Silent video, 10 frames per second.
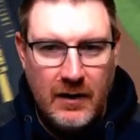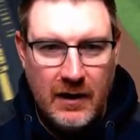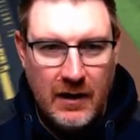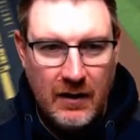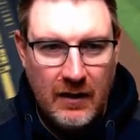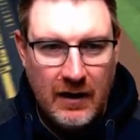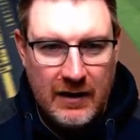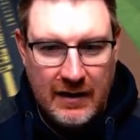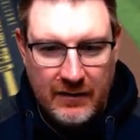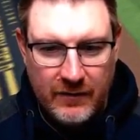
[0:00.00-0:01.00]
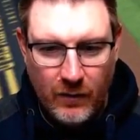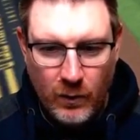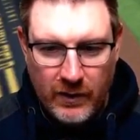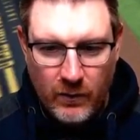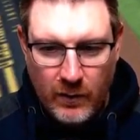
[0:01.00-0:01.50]
Unlucky. So
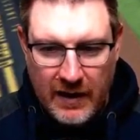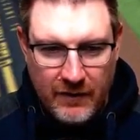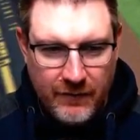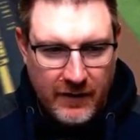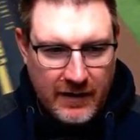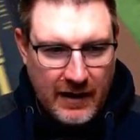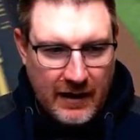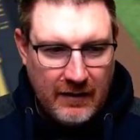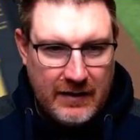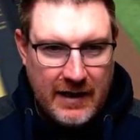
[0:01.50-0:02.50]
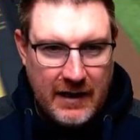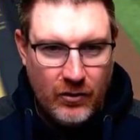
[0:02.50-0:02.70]
one away for Garland now,